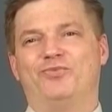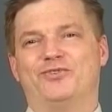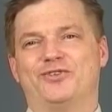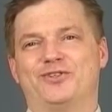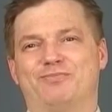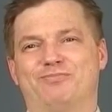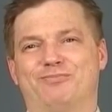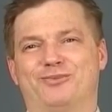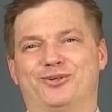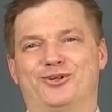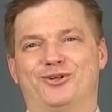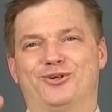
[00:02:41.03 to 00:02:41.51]

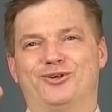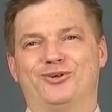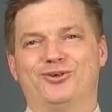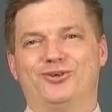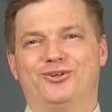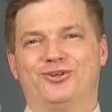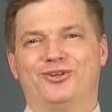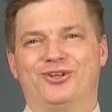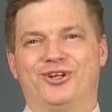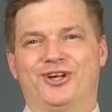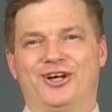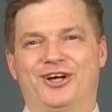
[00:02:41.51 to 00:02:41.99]
some
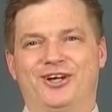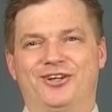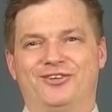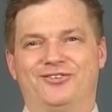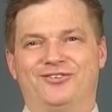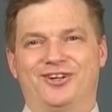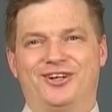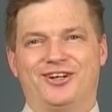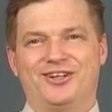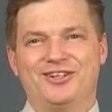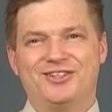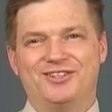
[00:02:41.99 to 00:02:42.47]
local
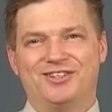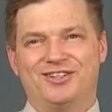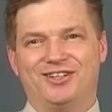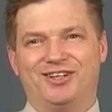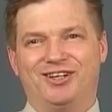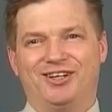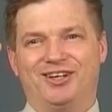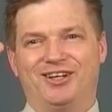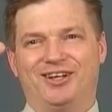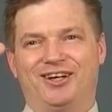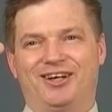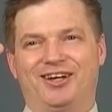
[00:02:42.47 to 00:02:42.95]

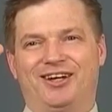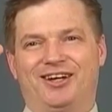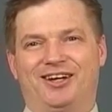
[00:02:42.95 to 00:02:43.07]
addressing,